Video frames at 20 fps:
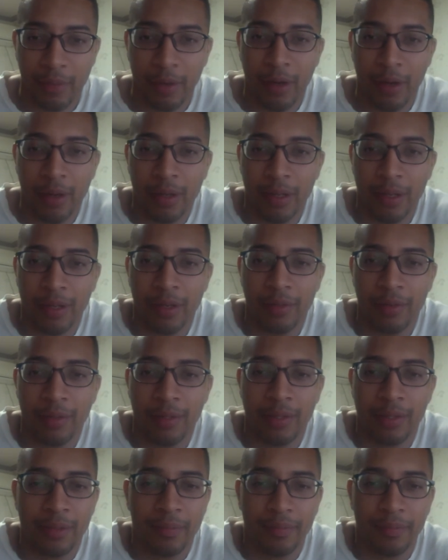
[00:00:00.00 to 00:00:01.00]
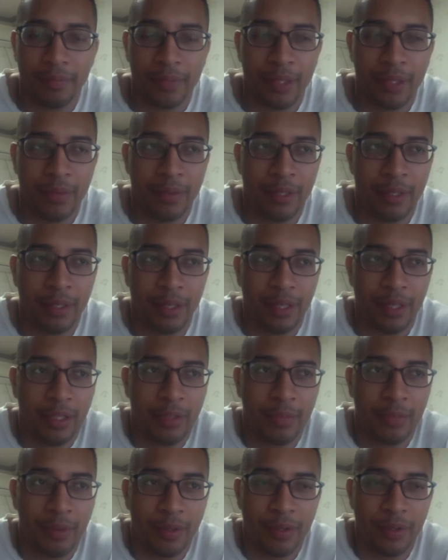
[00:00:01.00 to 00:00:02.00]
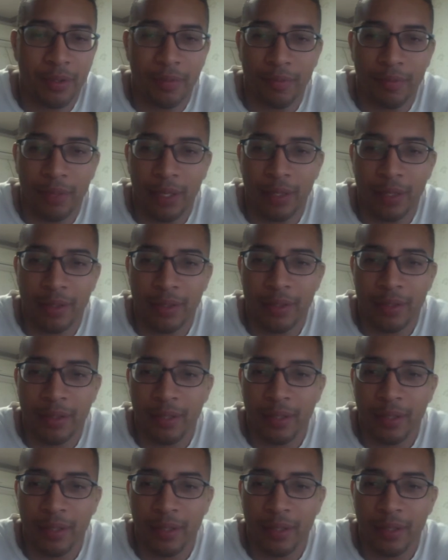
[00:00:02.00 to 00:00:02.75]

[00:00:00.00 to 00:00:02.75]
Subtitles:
But all I know is he was like each person pays